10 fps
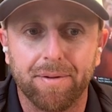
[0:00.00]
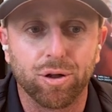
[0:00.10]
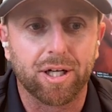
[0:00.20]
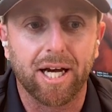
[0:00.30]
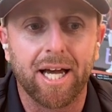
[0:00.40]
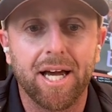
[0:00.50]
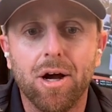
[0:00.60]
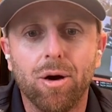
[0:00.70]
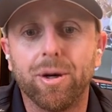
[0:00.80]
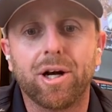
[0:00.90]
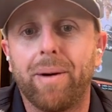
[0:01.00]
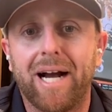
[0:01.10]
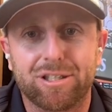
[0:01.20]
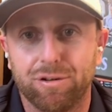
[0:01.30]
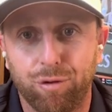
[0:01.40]
I mean, look, we go
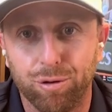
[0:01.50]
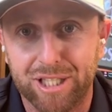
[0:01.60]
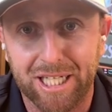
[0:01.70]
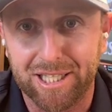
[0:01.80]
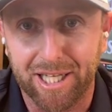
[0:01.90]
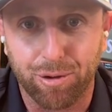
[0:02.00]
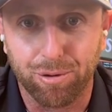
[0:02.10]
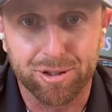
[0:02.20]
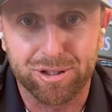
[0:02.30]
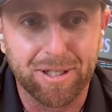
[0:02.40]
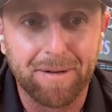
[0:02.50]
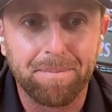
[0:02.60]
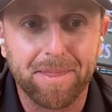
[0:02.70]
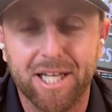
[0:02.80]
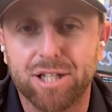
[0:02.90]
back to 14 clay courts.
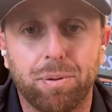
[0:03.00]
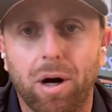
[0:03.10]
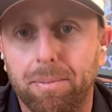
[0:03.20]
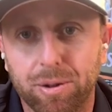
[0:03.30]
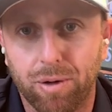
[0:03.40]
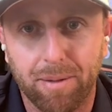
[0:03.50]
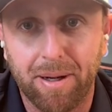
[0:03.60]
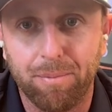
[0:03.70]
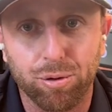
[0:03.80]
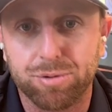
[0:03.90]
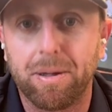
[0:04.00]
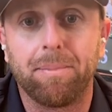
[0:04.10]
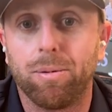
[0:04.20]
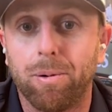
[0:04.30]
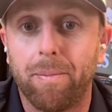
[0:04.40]
It's probably one of my most
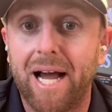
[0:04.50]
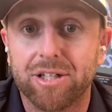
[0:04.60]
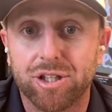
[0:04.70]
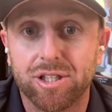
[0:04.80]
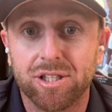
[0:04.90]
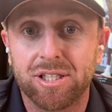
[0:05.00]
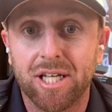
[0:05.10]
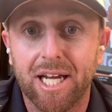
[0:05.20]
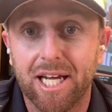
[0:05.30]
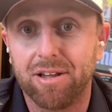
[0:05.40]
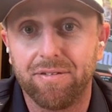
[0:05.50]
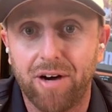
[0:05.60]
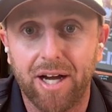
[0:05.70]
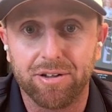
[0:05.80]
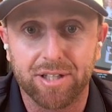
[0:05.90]
memorable matches in the
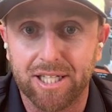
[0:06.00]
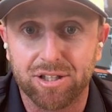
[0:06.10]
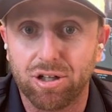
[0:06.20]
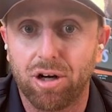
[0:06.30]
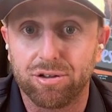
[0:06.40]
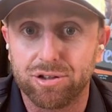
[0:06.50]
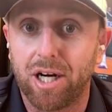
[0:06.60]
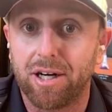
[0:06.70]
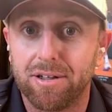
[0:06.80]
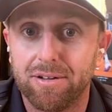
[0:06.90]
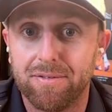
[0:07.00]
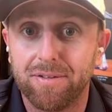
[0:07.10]
final against Donald Young.